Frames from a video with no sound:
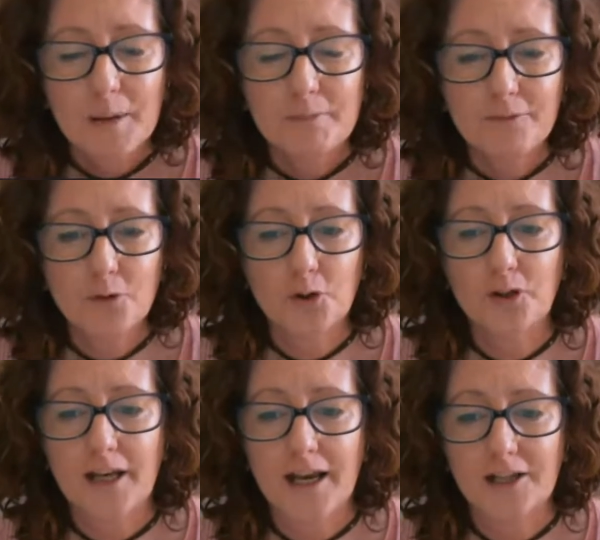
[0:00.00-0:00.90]
before you
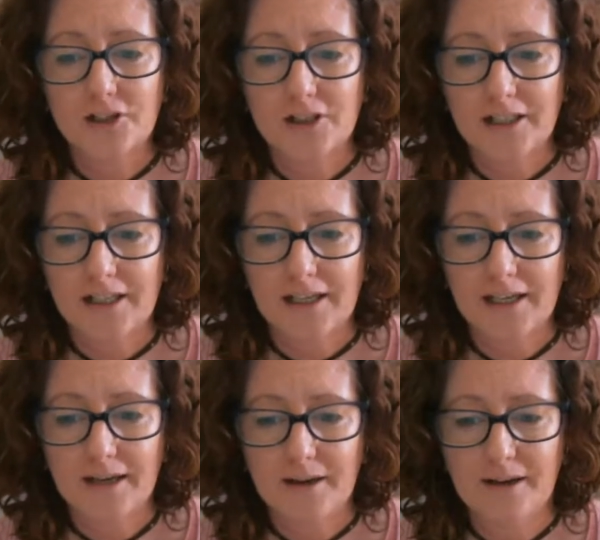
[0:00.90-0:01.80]
can actually